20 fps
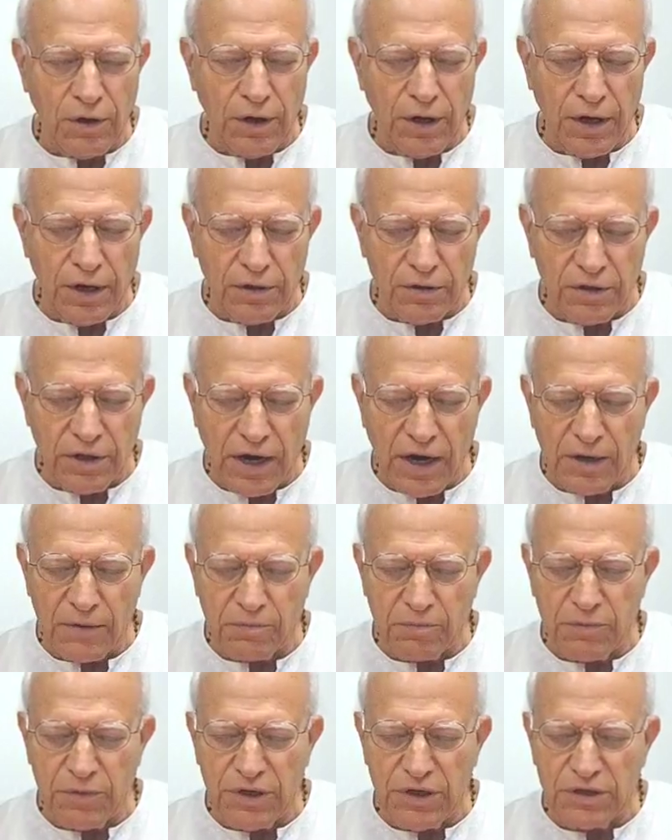And
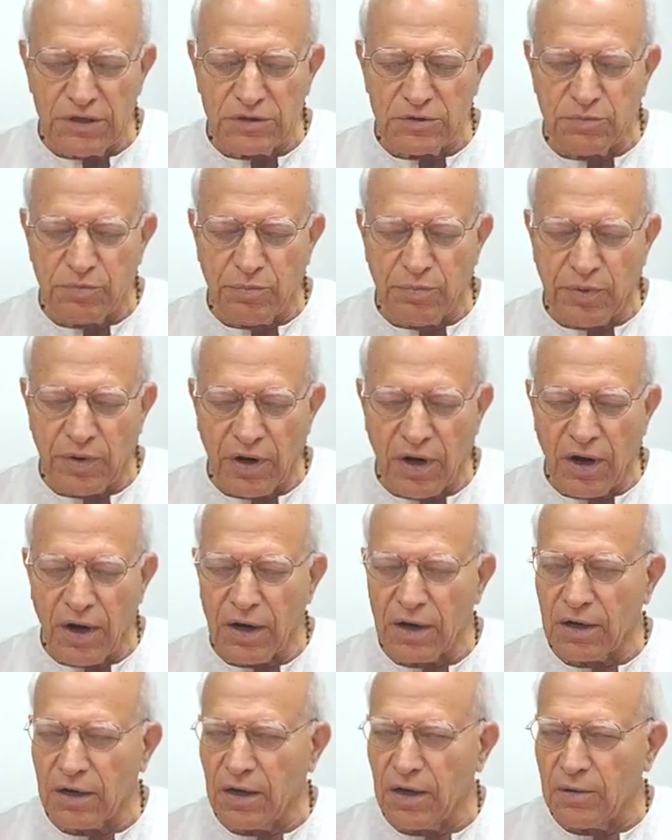that means
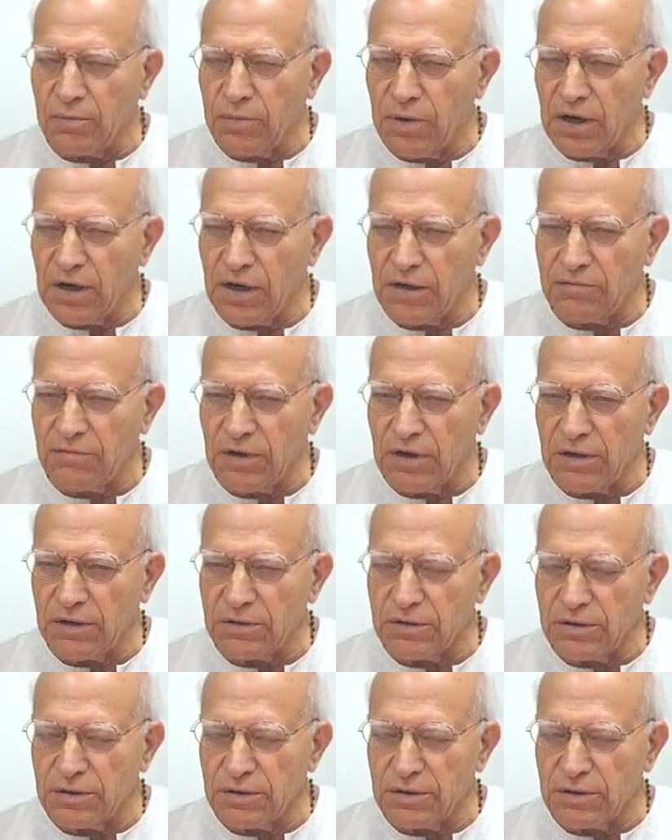prak abhava.